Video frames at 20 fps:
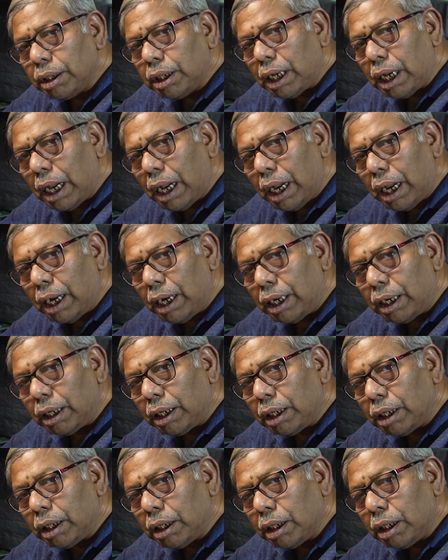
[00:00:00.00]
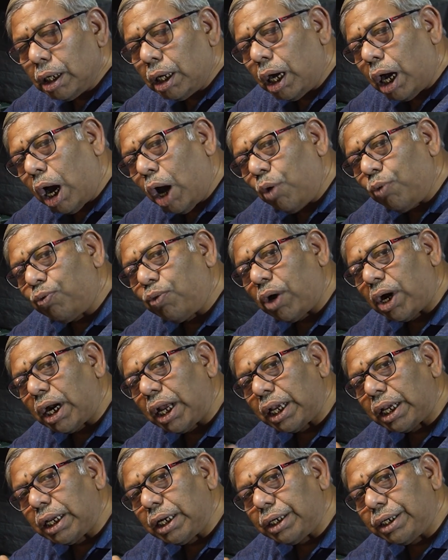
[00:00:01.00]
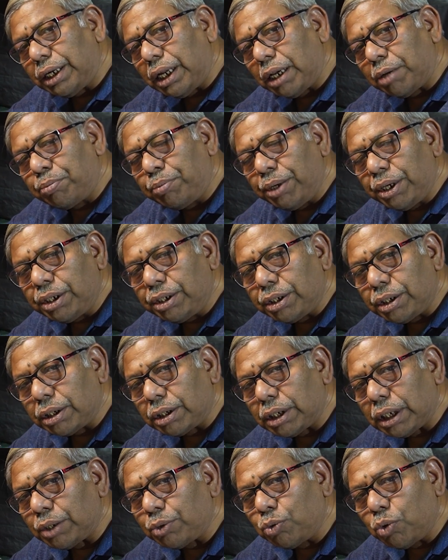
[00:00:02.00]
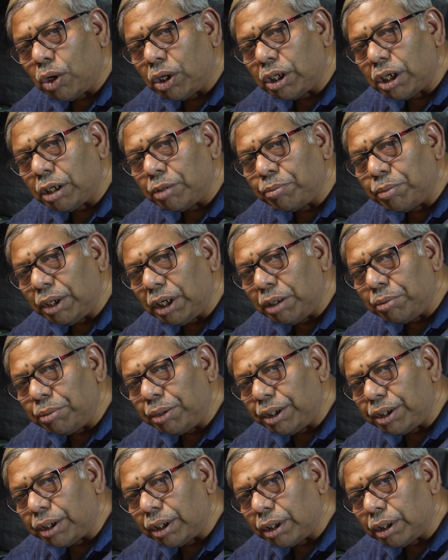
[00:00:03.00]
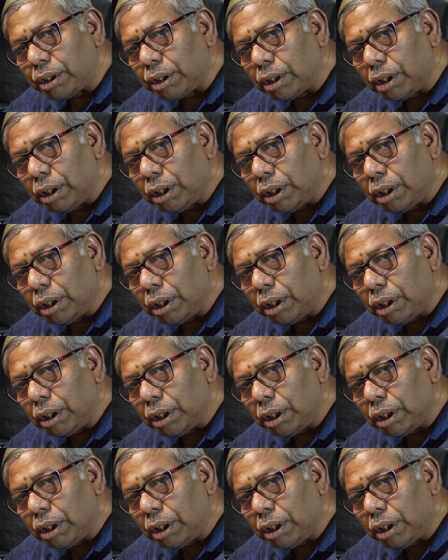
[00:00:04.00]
and how far I can take pictures at 200mm.